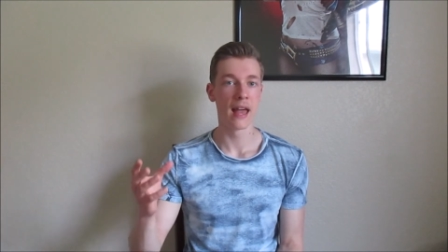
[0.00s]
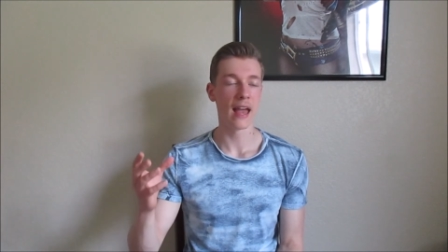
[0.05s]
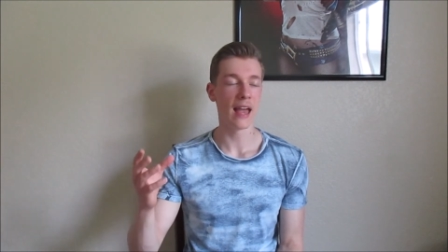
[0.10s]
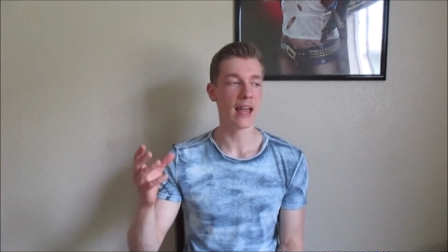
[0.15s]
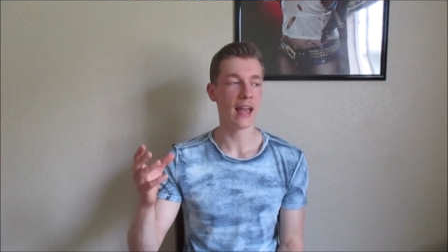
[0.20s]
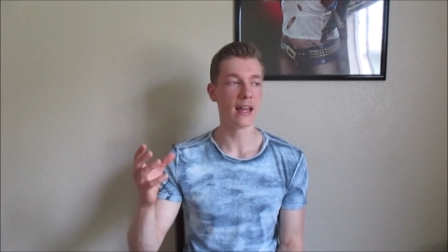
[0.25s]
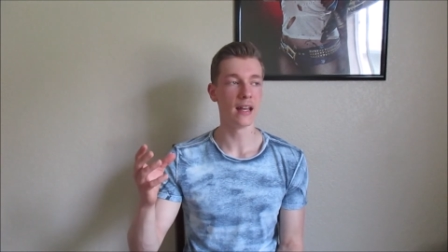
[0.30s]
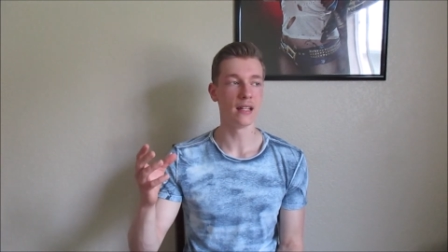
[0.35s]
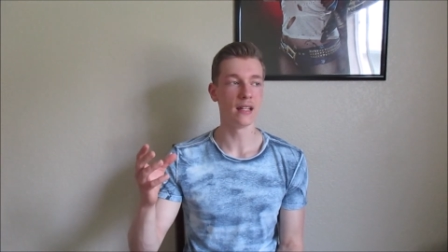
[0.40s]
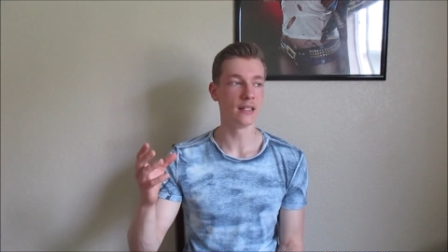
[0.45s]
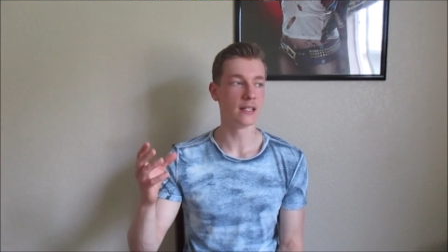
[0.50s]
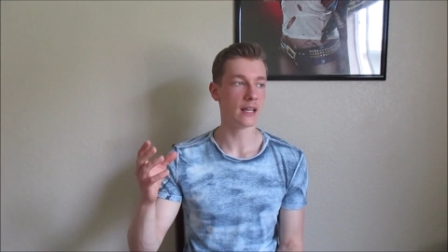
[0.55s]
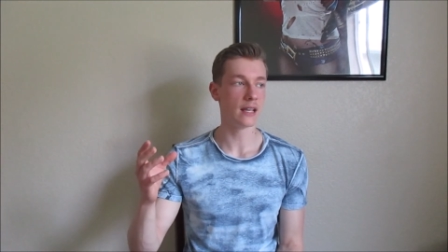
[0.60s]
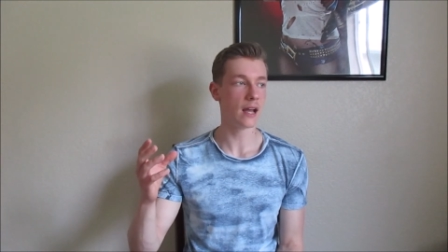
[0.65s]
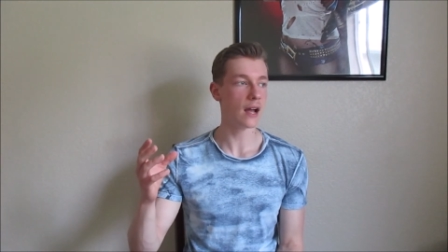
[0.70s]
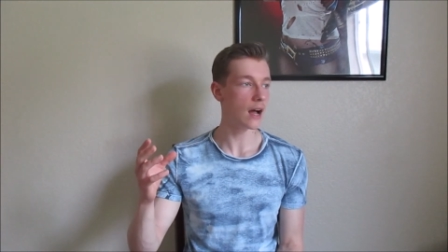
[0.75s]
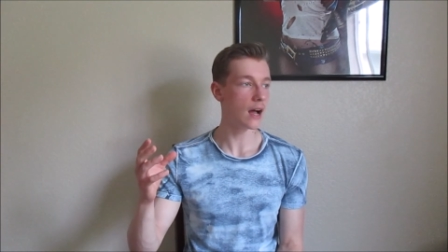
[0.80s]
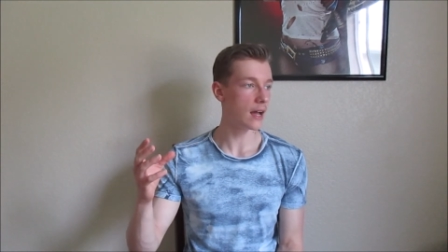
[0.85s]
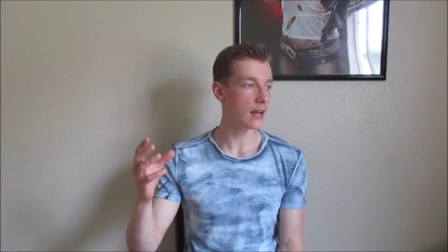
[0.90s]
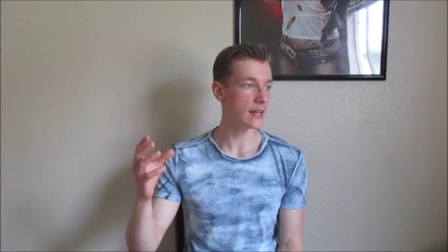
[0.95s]
and
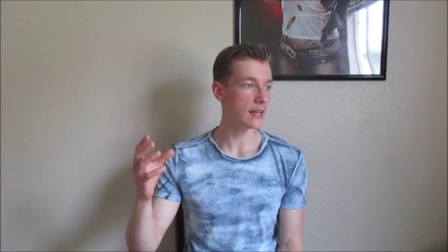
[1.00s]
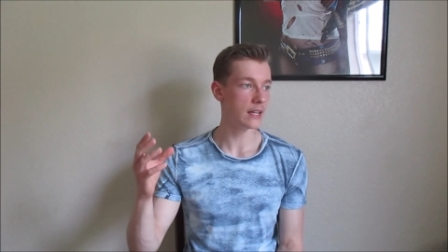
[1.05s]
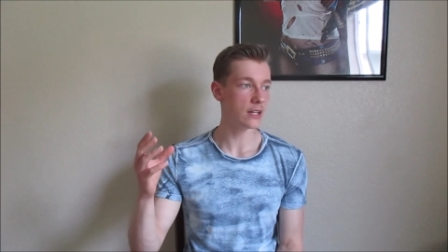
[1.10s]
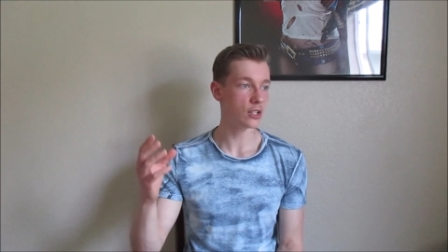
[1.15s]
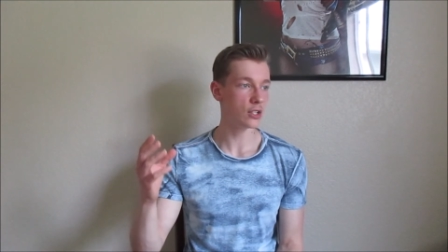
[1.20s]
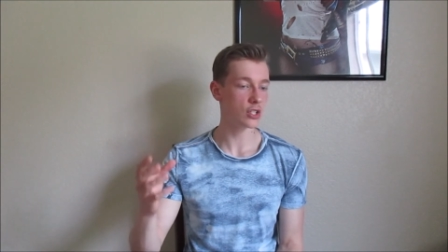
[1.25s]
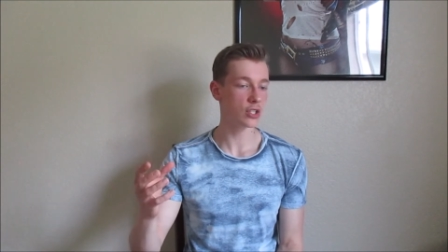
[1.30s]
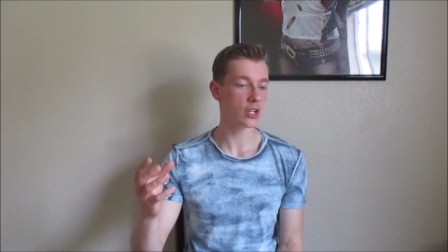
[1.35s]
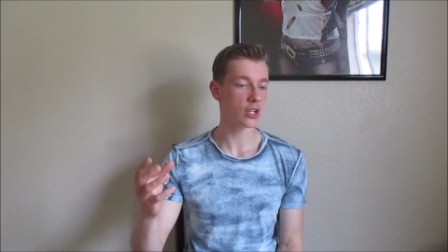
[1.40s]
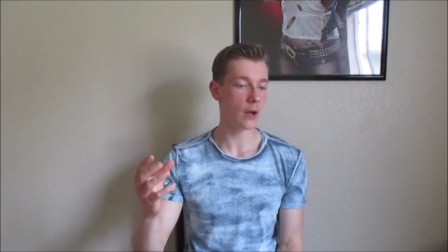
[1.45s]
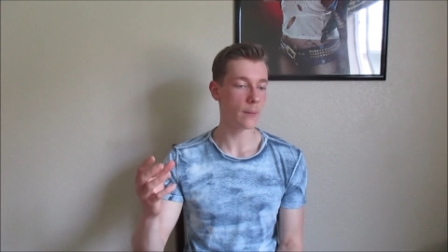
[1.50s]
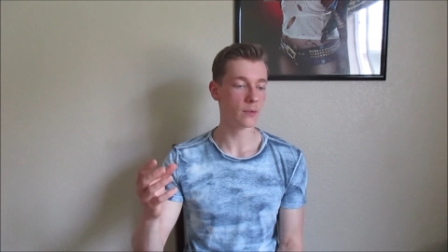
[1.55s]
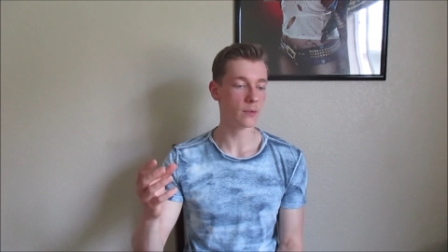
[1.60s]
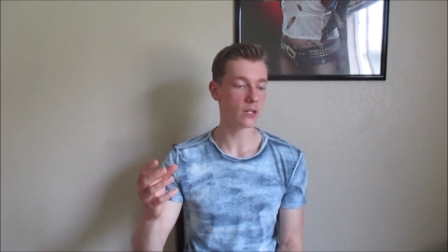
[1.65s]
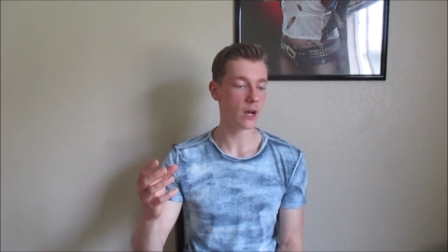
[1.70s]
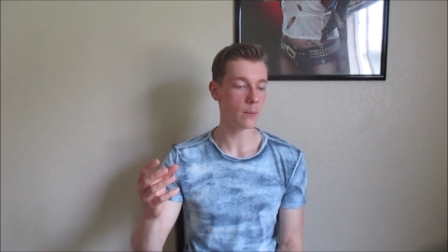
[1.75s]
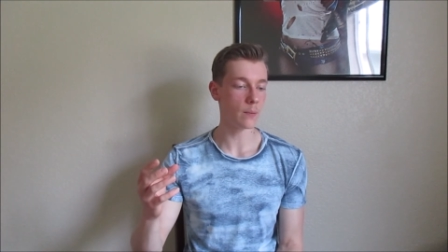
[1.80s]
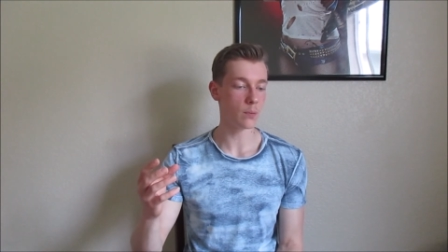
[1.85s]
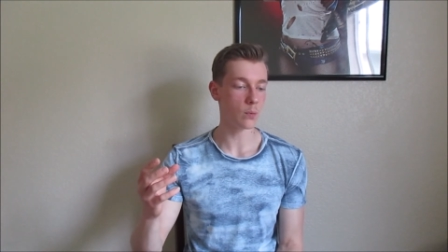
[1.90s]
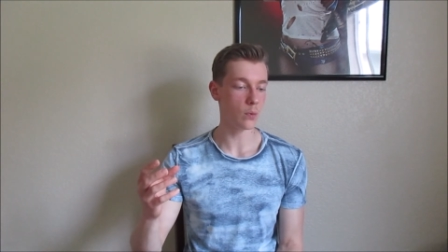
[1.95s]
uh, he just comes
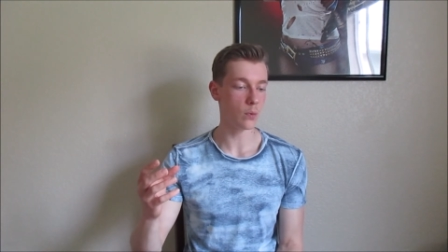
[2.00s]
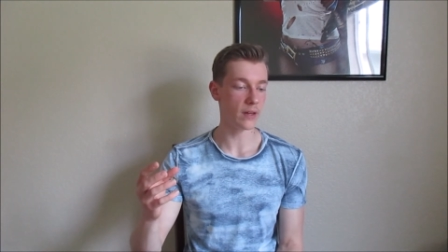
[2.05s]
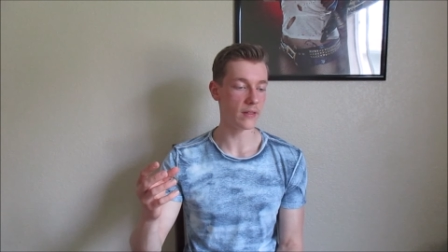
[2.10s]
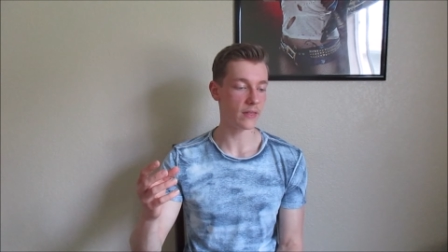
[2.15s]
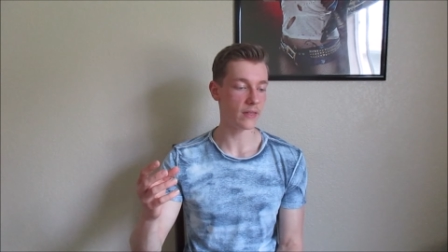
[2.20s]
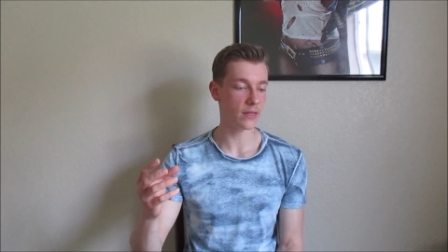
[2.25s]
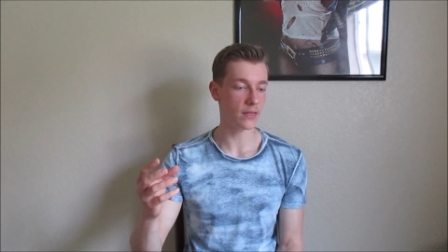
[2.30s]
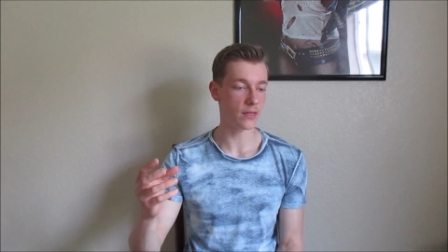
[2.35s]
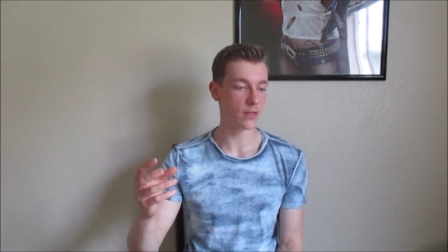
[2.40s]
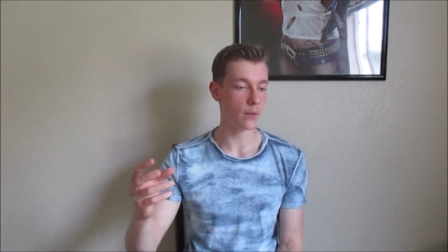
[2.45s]
up with